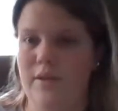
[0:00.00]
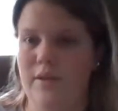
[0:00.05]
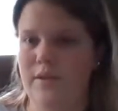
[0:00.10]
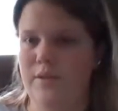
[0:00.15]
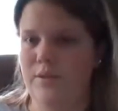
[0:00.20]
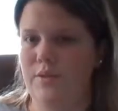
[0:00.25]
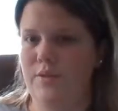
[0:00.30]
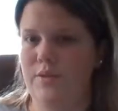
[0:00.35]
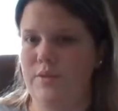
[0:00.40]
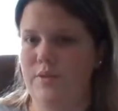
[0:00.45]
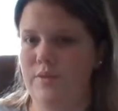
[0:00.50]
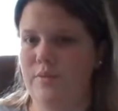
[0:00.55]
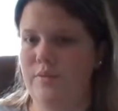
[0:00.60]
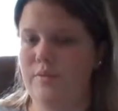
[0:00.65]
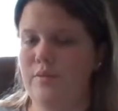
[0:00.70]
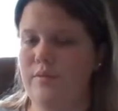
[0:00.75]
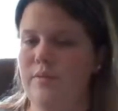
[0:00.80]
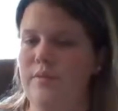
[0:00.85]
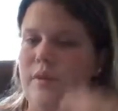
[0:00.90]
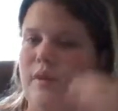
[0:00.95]
into
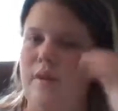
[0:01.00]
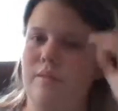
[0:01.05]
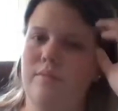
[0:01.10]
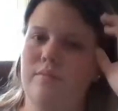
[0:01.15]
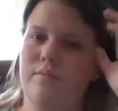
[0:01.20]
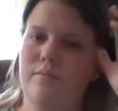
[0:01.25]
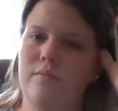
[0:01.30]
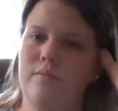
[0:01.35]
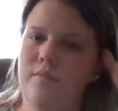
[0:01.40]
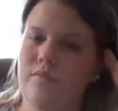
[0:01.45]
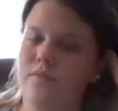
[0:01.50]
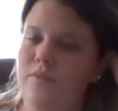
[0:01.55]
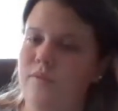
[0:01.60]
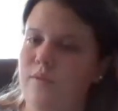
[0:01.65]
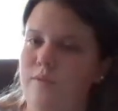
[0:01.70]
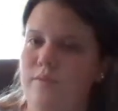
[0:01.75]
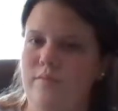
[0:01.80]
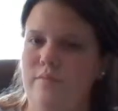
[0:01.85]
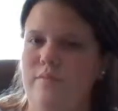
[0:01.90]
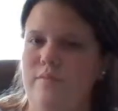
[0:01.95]

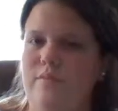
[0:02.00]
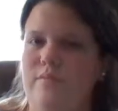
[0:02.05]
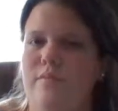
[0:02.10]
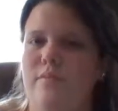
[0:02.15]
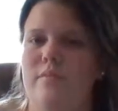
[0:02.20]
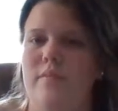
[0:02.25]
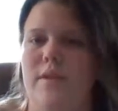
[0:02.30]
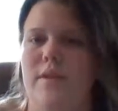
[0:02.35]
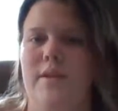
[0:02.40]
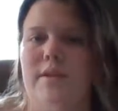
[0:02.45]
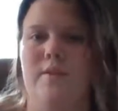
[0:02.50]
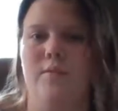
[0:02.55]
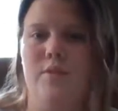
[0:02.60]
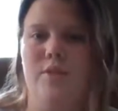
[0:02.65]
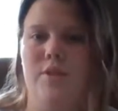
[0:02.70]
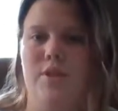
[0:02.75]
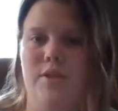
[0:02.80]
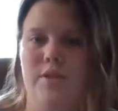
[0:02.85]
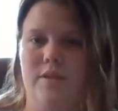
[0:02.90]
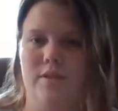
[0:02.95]
from and
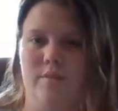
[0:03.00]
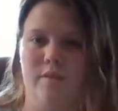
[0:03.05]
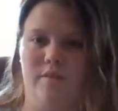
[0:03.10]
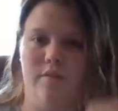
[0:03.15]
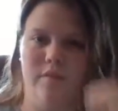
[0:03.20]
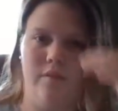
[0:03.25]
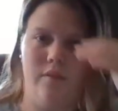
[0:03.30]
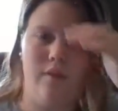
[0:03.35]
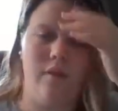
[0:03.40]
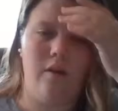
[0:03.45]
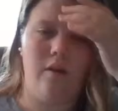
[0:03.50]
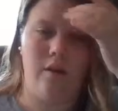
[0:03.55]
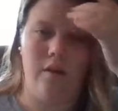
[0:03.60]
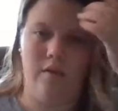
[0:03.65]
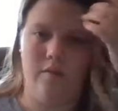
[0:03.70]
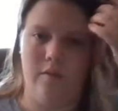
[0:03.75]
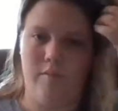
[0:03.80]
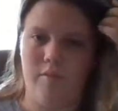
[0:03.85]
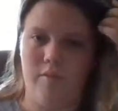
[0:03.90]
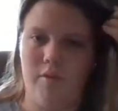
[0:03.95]
switching all
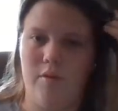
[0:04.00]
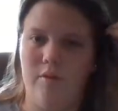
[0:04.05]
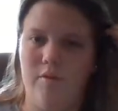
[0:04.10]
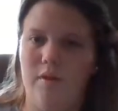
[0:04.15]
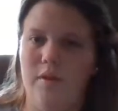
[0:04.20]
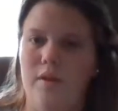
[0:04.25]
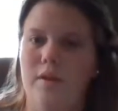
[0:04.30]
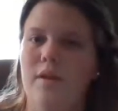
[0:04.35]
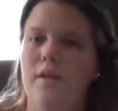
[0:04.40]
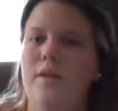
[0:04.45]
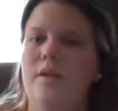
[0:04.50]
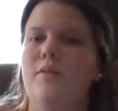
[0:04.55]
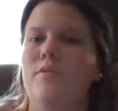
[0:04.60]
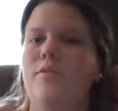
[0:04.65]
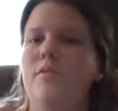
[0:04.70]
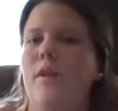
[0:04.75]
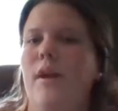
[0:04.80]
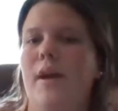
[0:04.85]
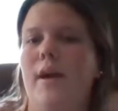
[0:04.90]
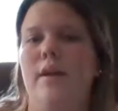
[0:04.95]
of them over.
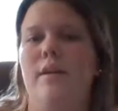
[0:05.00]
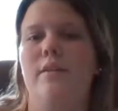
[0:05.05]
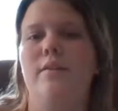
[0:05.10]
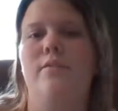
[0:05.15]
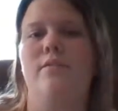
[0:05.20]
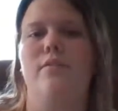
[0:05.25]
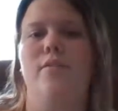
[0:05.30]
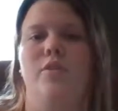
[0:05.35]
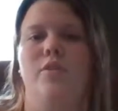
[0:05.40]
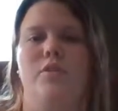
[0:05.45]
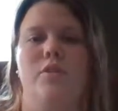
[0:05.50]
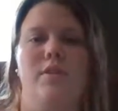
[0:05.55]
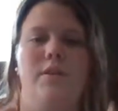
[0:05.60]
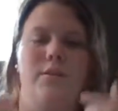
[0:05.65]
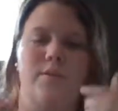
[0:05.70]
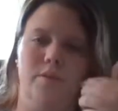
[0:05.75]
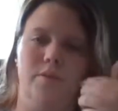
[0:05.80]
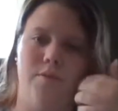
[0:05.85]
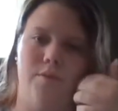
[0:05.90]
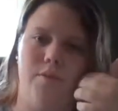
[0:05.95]
So I
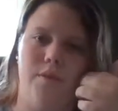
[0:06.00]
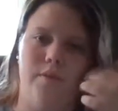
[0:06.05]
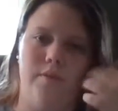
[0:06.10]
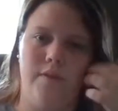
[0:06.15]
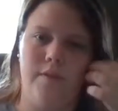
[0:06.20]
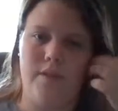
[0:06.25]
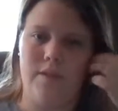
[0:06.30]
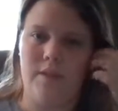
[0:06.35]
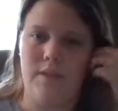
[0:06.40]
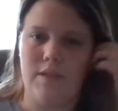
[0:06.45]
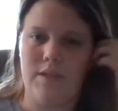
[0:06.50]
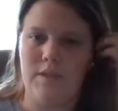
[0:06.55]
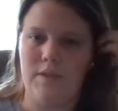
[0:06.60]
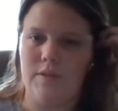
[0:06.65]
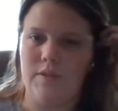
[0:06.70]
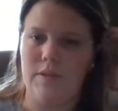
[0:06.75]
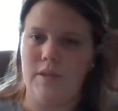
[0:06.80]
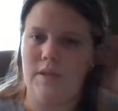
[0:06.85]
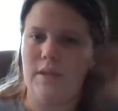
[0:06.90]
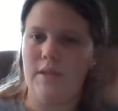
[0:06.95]
unfortunately was one of the
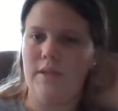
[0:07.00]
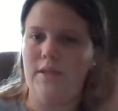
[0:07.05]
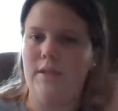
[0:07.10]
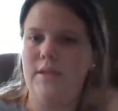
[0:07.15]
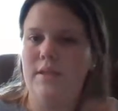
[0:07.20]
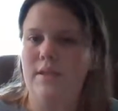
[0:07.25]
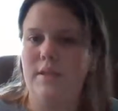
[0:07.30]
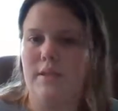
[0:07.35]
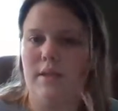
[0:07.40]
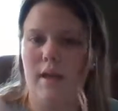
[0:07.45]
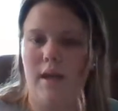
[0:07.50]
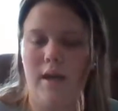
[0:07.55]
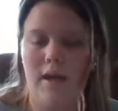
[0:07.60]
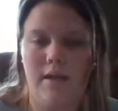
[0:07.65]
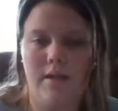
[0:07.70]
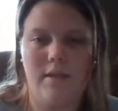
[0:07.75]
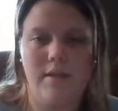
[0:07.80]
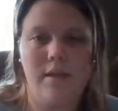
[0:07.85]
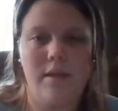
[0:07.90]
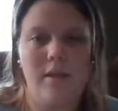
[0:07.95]
seasonals that they did
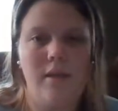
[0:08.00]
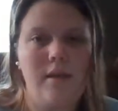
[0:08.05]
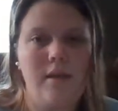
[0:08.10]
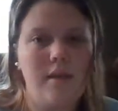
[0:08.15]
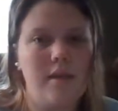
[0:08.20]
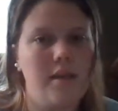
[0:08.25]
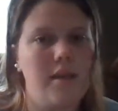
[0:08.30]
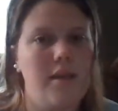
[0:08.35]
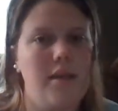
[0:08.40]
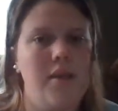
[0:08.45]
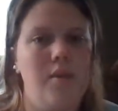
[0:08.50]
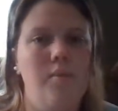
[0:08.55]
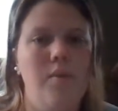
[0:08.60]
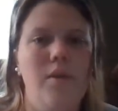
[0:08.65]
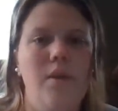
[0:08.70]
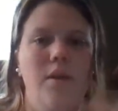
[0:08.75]
not keep.